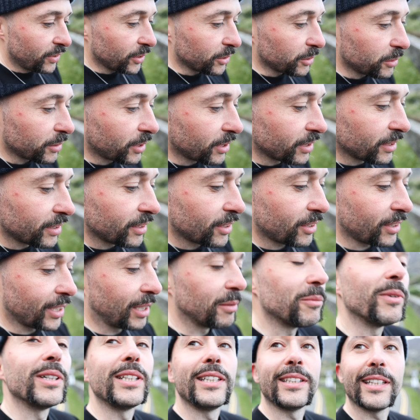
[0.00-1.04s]
food so
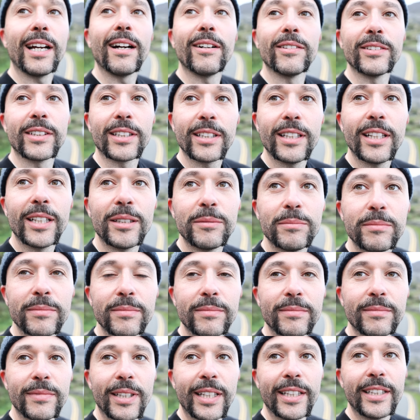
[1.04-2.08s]
then when he's out on the climb
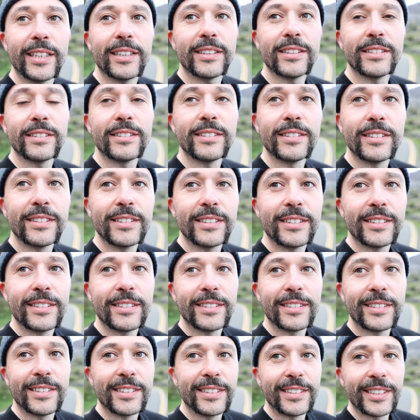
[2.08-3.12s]
later,
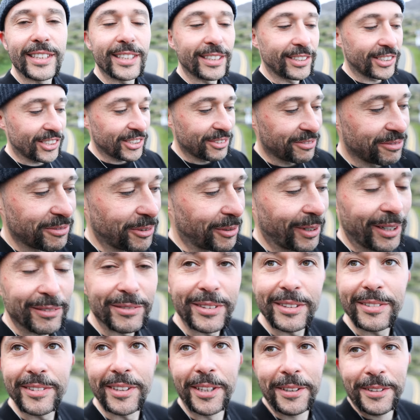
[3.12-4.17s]
he just won't
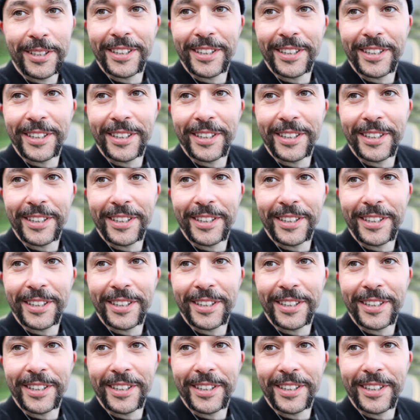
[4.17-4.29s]
have any food.